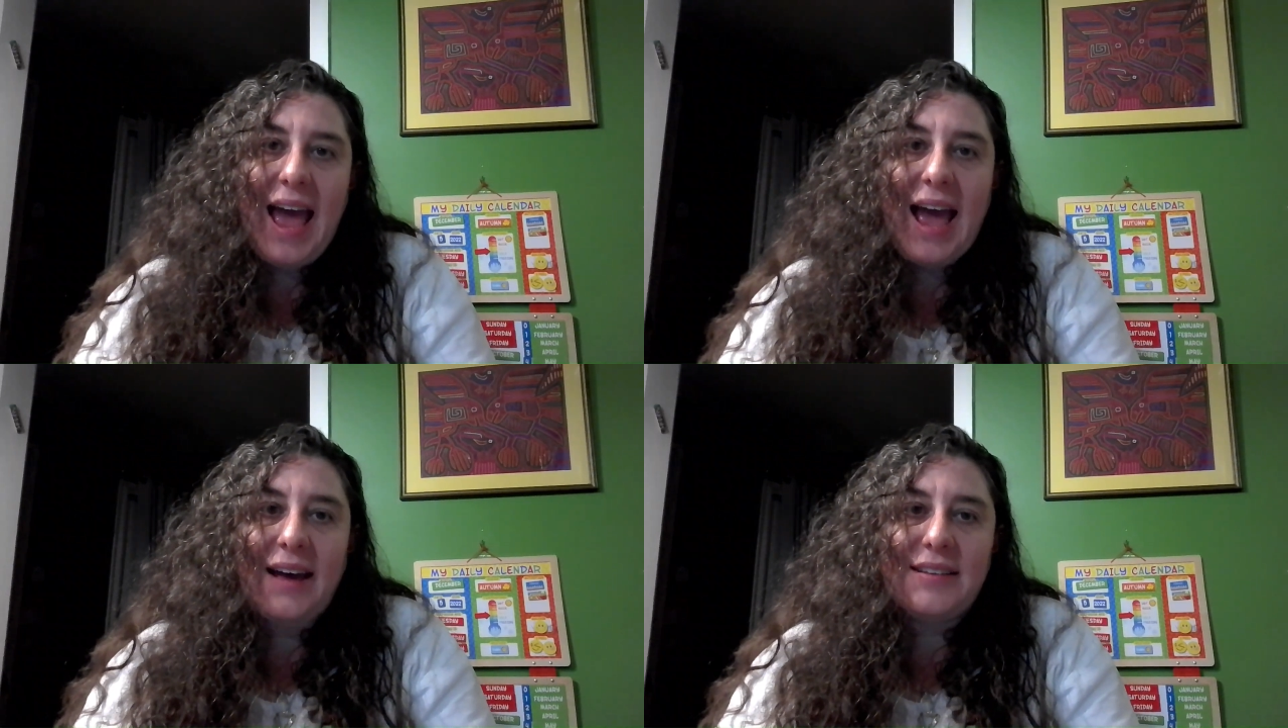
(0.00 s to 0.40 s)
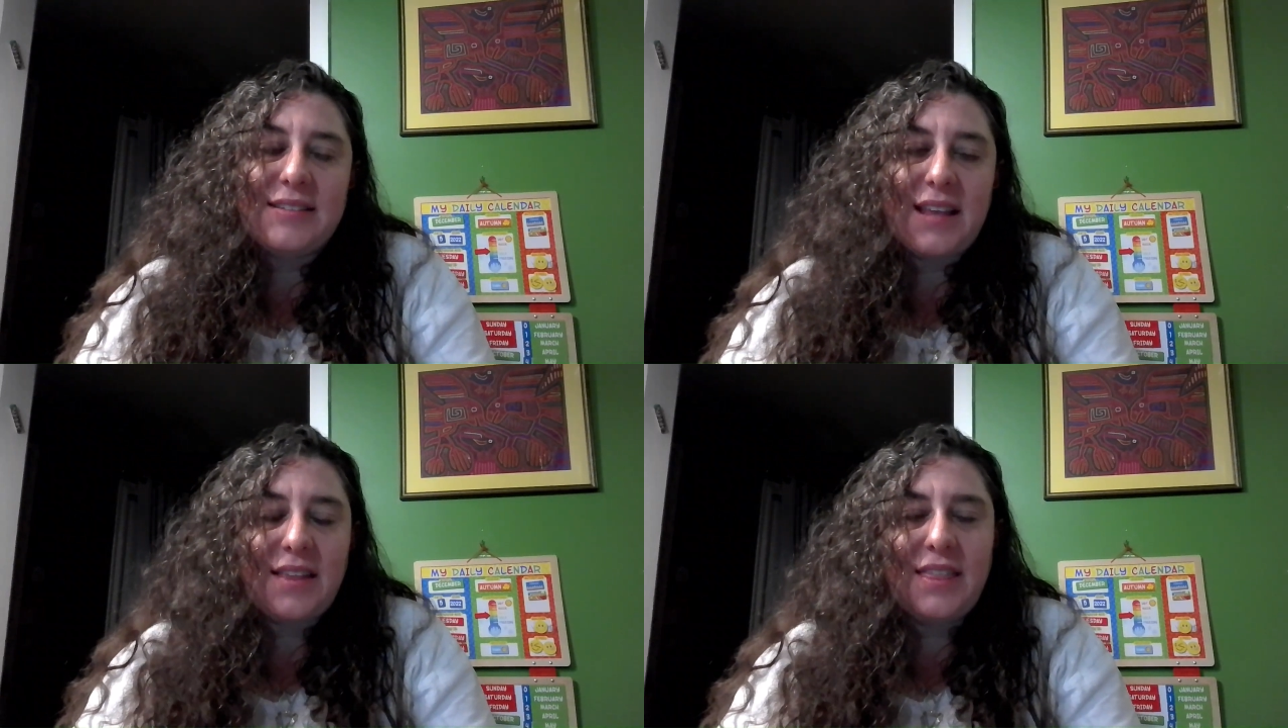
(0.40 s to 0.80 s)

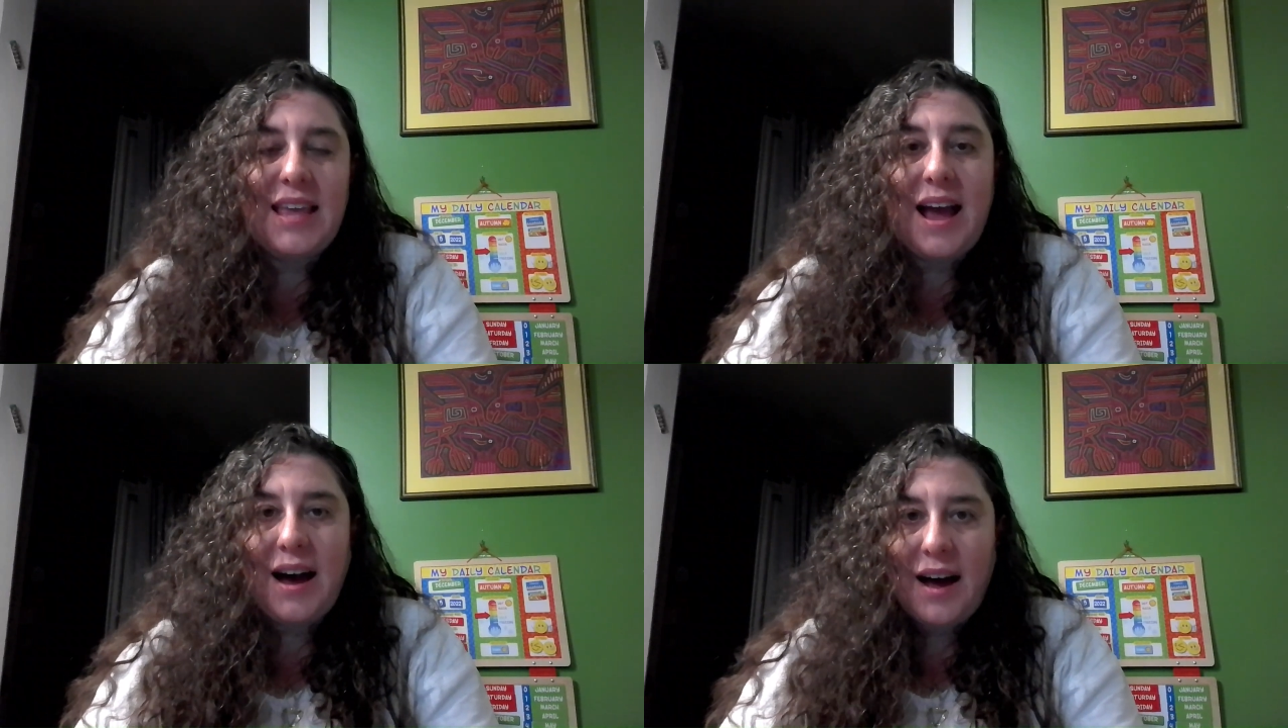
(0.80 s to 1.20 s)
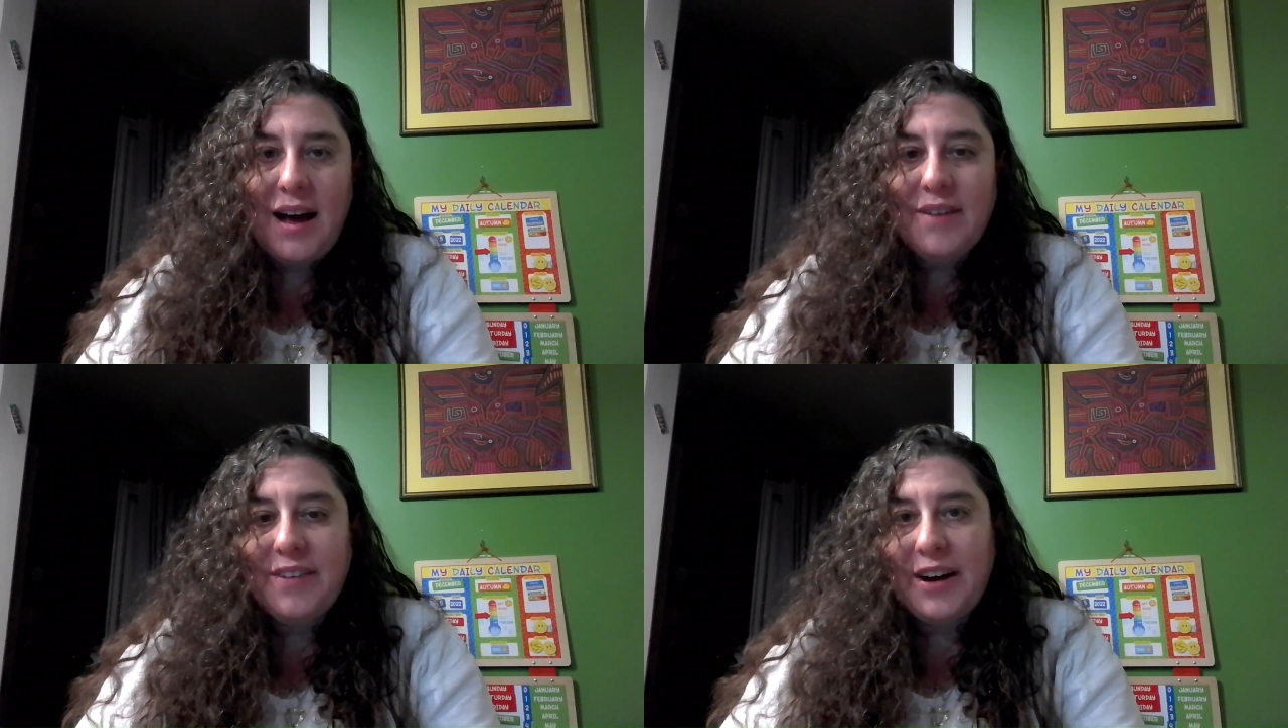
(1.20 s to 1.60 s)
as the
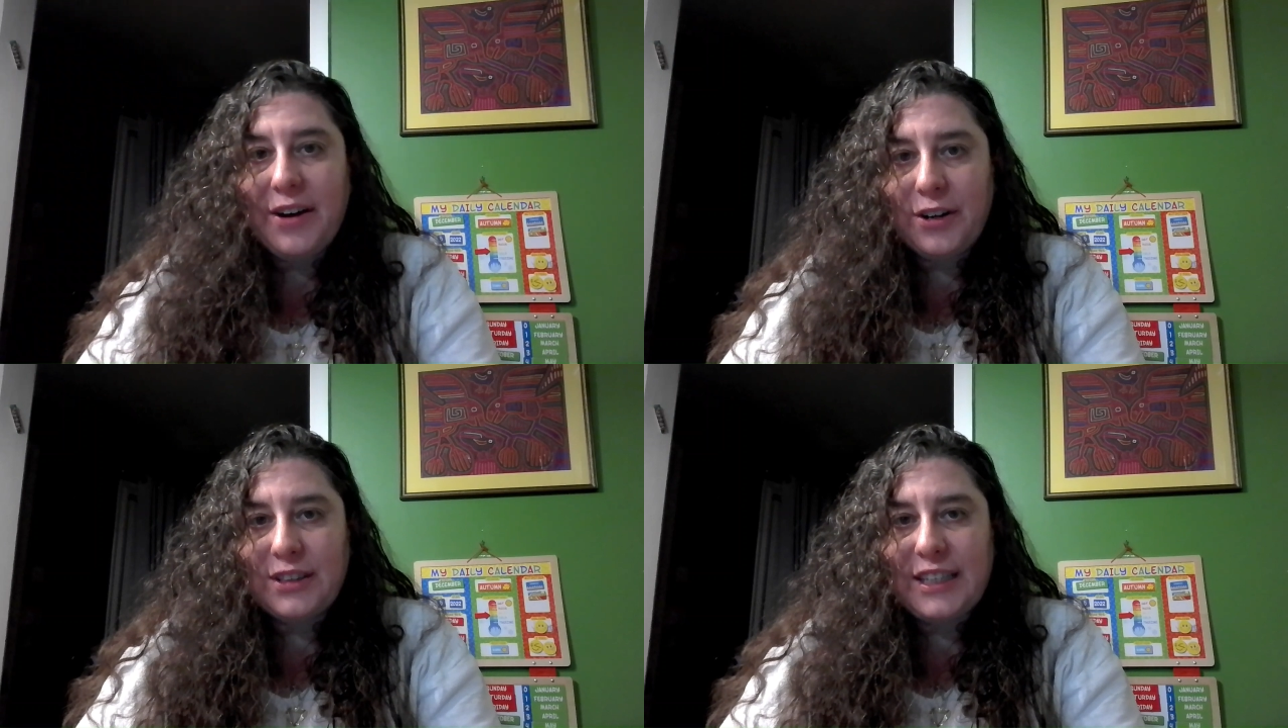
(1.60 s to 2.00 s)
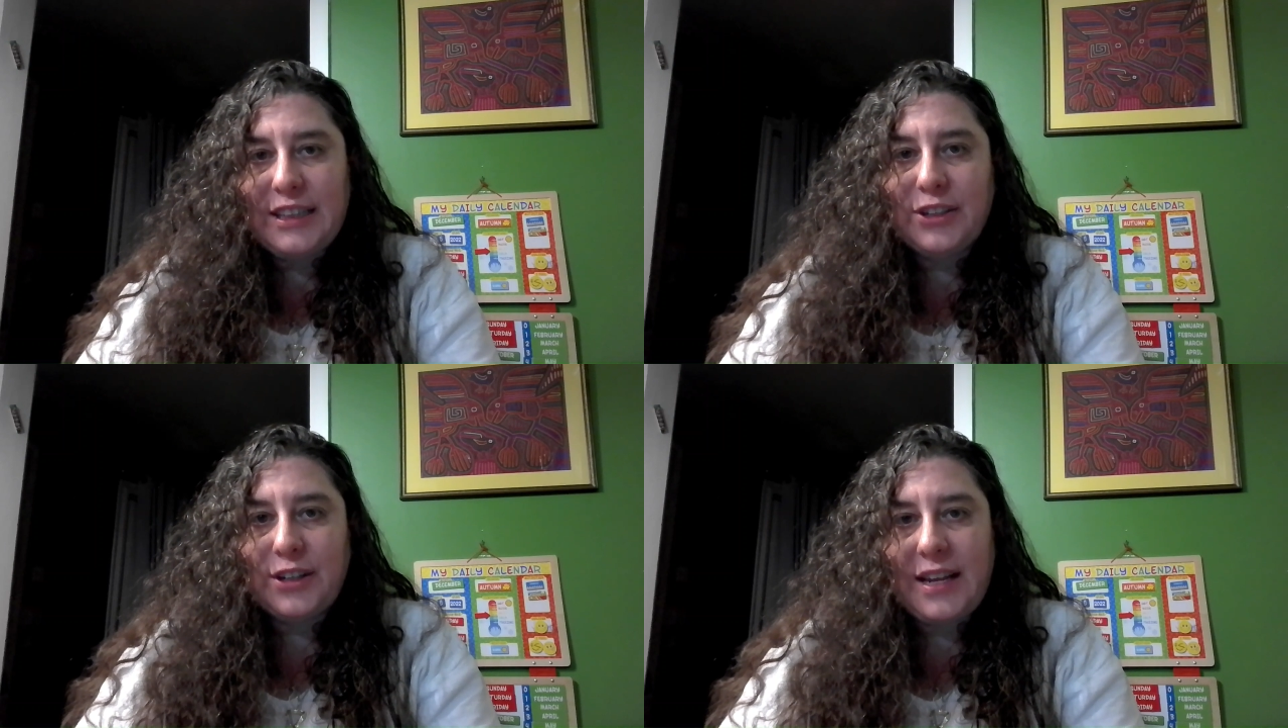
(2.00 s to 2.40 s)
Ahava Early
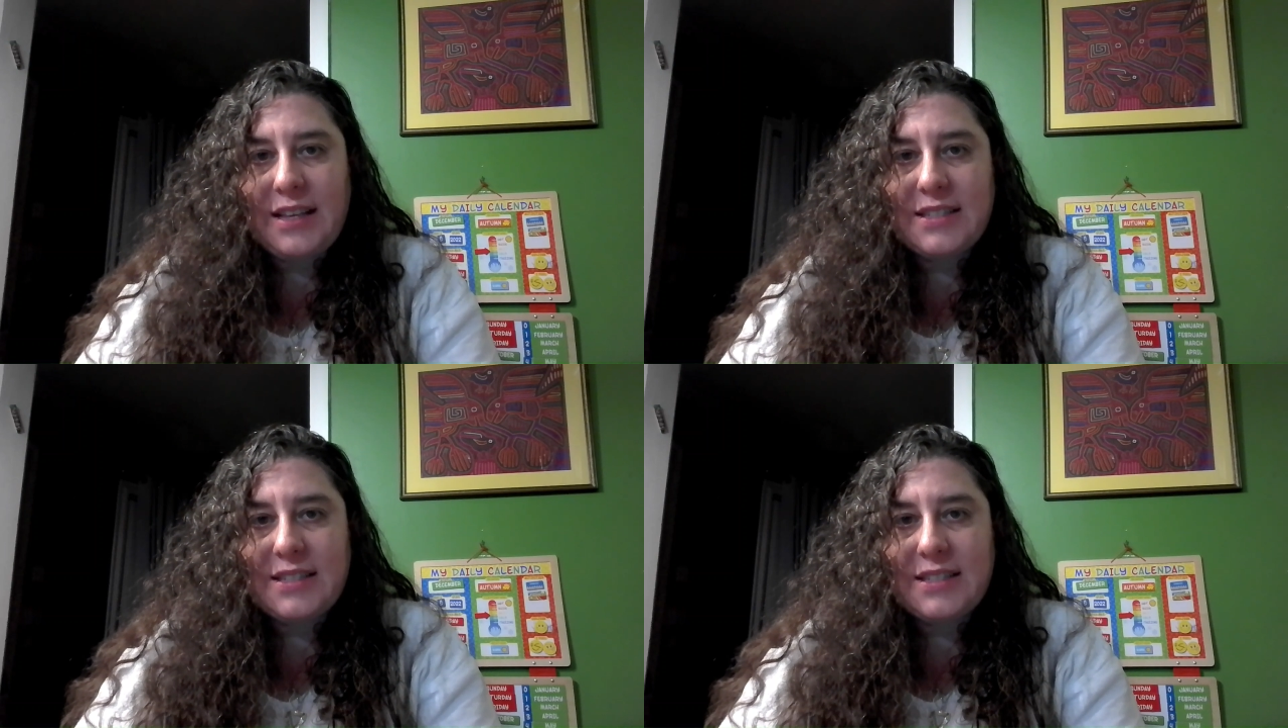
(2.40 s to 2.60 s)
Learning